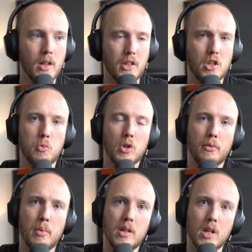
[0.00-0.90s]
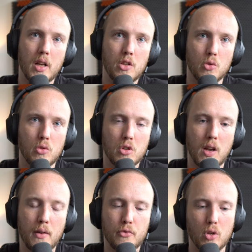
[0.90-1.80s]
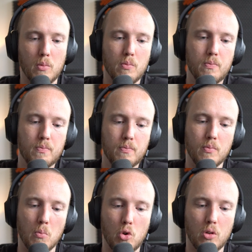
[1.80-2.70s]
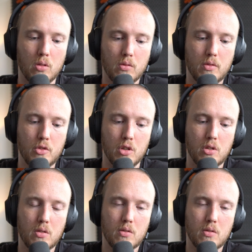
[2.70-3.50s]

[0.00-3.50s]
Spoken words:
It just would have been nice to also have some more, just